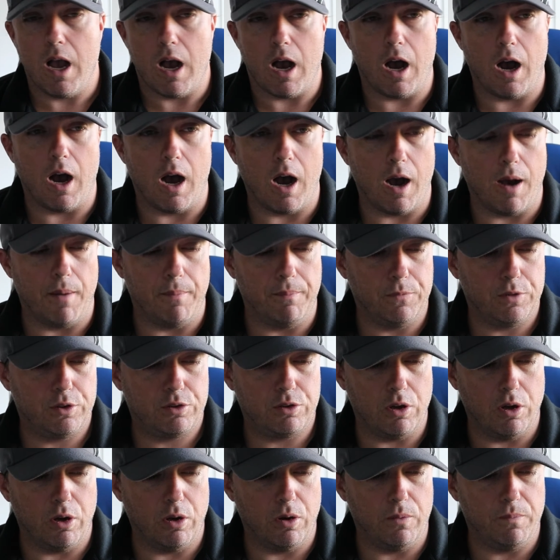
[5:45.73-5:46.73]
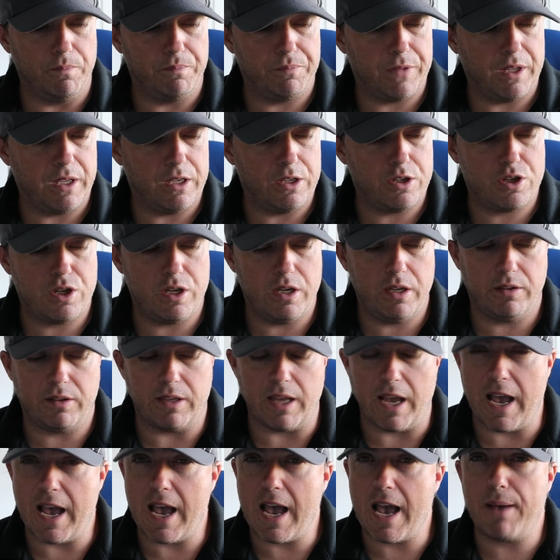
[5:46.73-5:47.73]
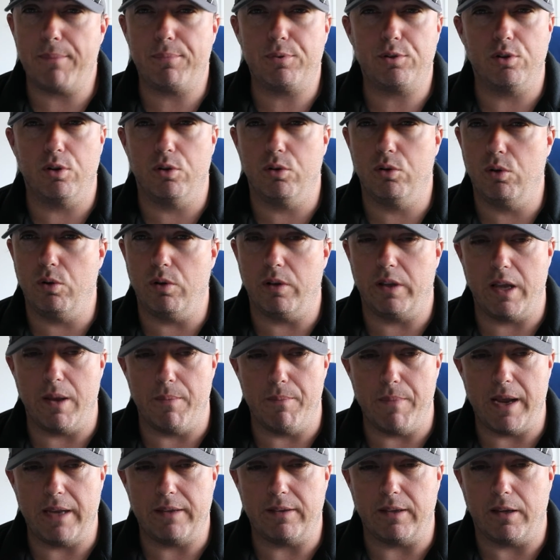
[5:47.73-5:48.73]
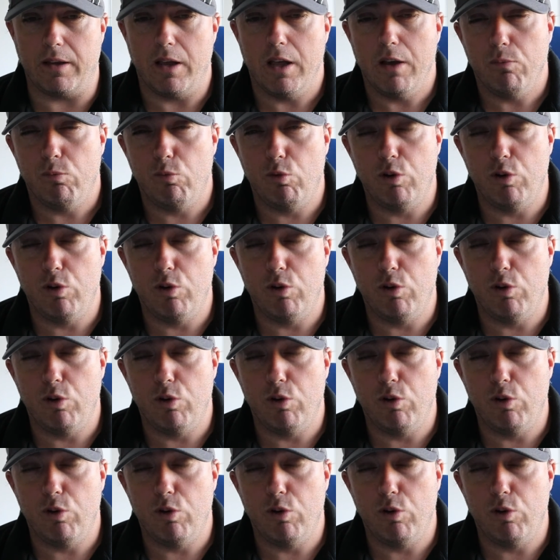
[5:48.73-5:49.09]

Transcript: Um, so she is absolutely amazing.